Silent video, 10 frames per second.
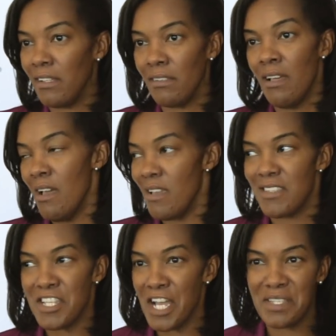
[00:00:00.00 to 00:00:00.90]
He
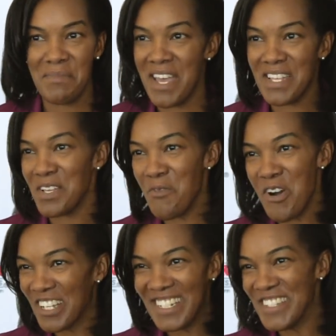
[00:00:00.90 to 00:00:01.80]
he's texting me as I'm
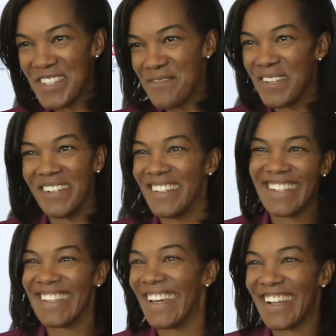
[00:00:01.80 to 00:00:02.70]
walking into the
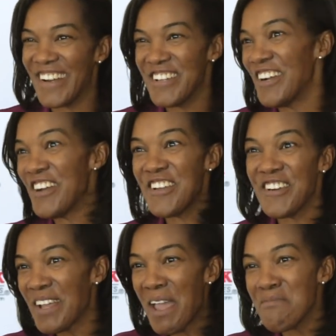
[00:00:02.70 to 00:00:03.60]
building, like, "Are you are you
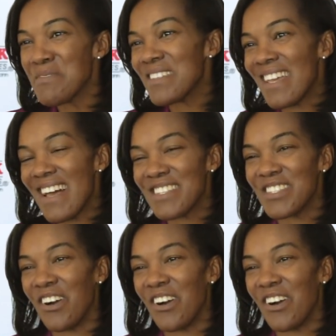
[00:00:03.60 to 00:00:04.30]
on campus yet?"